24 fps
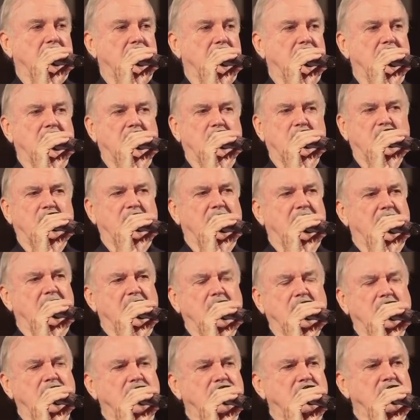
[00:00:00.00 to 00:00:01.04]
Well,
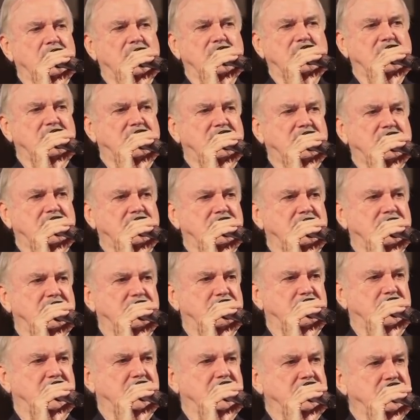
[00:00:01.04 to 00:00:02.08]
I never understood this
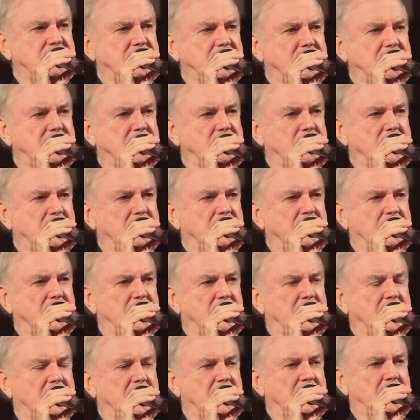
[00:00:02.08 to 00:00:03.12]
because
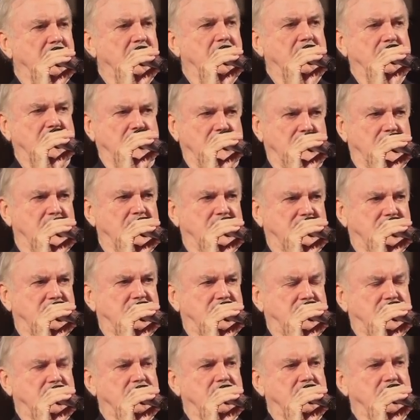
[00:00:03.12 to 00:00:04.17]
I knew this
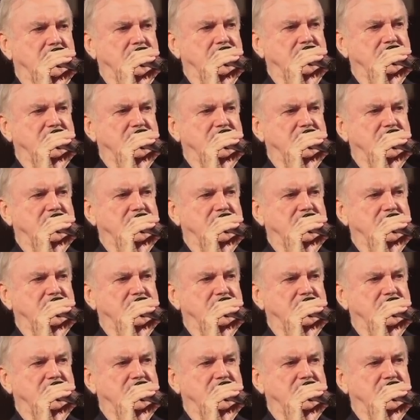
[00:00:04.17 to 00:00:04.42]
story.